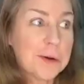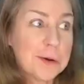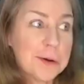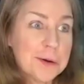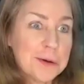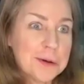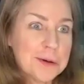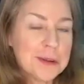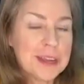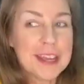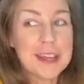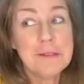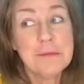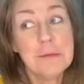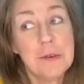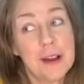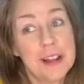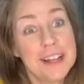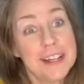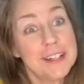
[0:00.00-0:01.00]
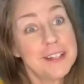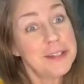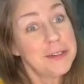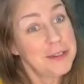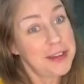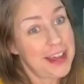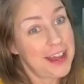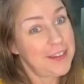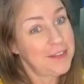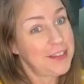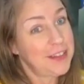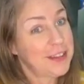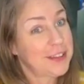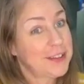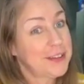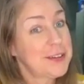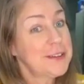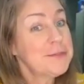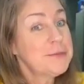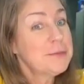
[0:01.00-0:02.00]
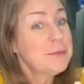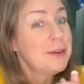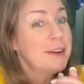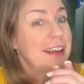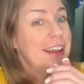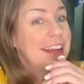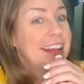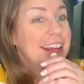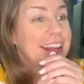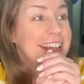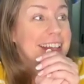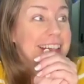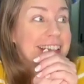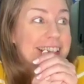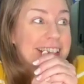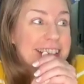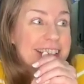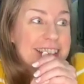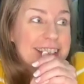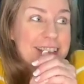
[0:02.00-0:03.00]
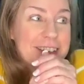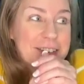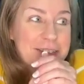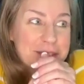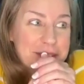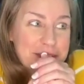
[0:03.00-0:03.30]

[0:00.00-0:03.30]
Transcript: Oh, he wanted you to have the good one. so